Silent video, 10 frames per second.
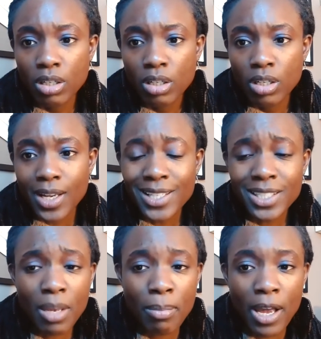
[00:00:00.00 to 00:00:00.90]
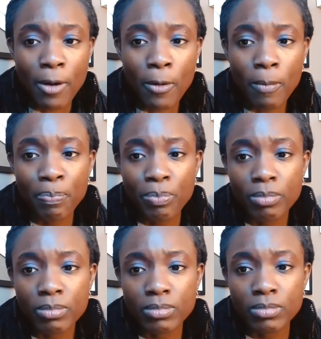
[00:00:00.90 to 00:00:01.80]
I'd say about
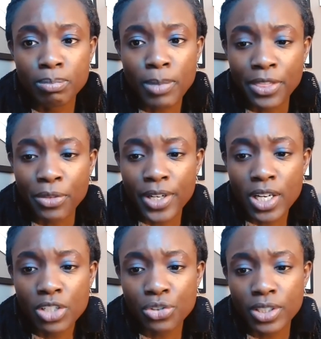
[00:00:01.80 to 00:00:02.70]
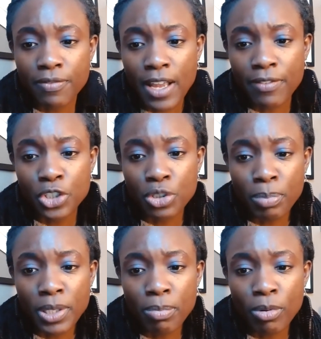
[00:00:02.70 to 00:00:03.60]
by 300 to 500
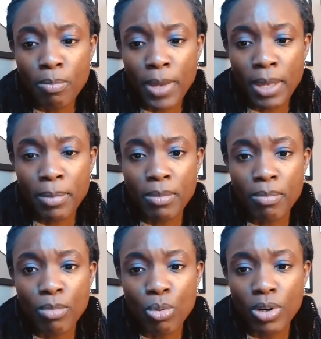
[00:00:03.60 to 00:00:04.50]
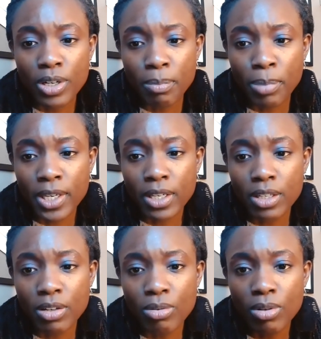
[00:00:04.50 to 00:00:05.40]
people, maybe more,
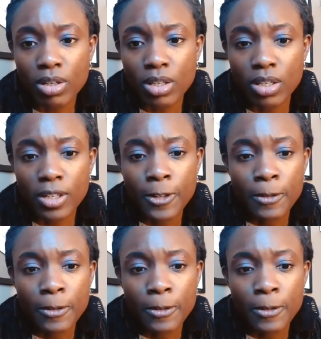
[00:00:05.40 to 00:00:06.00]
depending on